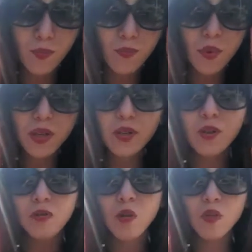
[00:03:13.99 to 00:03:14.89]
But you
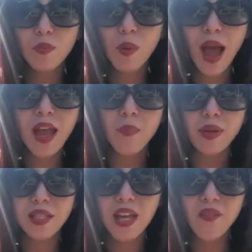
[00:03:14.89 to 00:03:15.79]
are only paying
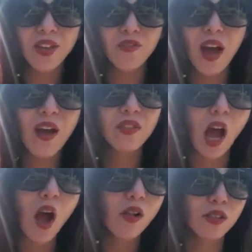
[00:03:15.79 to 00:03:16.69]
me
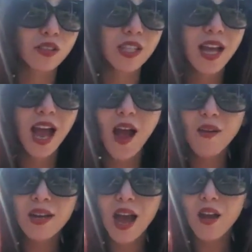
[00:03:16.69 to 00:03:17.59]
$75. How
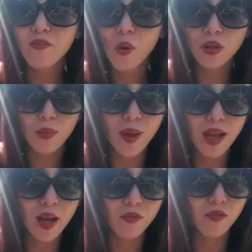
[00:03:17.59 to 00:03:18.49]
can I afford to
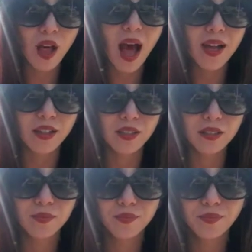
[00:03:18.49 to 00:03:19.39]
make up
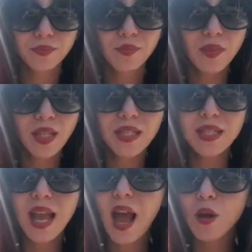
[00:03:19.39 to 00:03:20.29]
flyers?
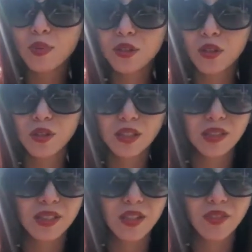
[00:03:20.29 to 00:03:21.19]
See how absurd
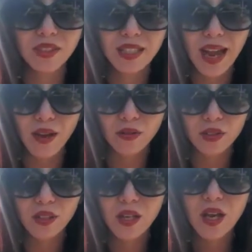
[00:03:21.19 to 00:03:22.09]
this even
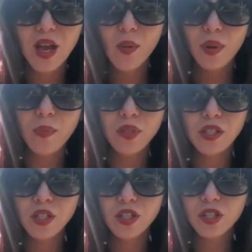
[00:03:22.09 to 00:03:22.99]
sounds? But
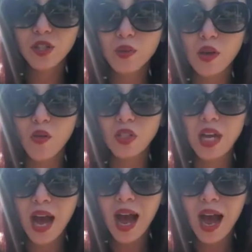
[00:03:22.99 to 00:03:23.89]
musicians do it all the
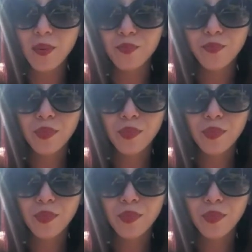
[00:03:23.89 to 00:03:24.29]
time.